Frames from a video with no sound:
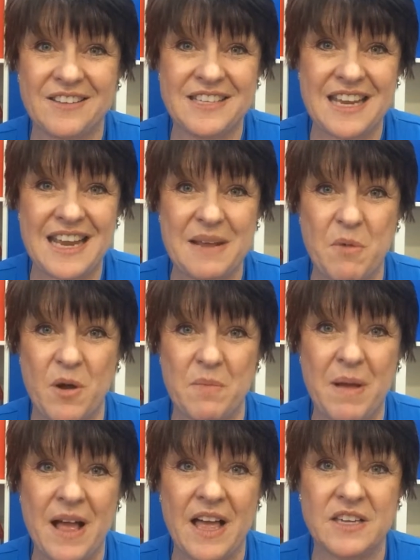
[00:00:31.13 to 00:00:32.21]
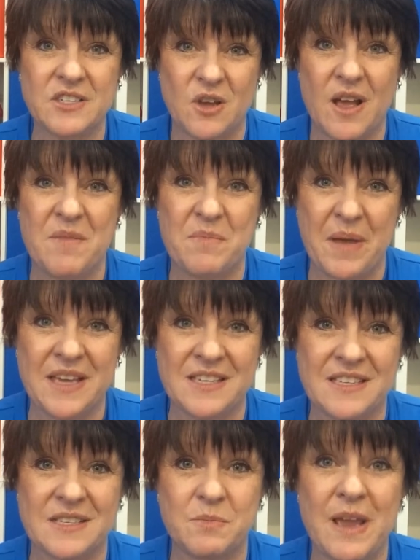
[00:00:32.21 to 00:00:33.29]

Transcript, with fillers: team on a part-time basis.